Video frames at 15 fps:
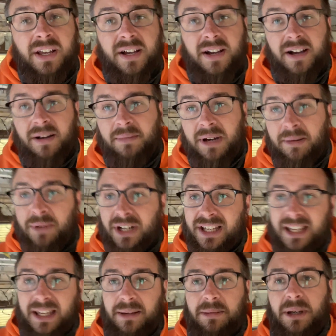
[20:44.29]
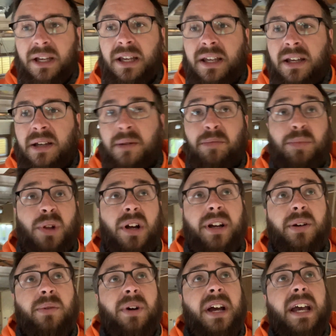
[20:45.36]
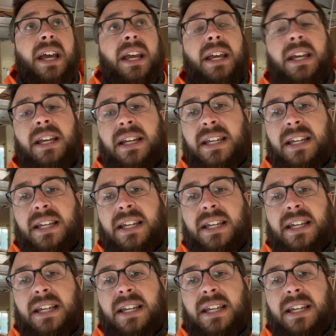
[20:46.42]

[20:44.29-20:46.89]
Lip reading: I'm going to keep plugging away,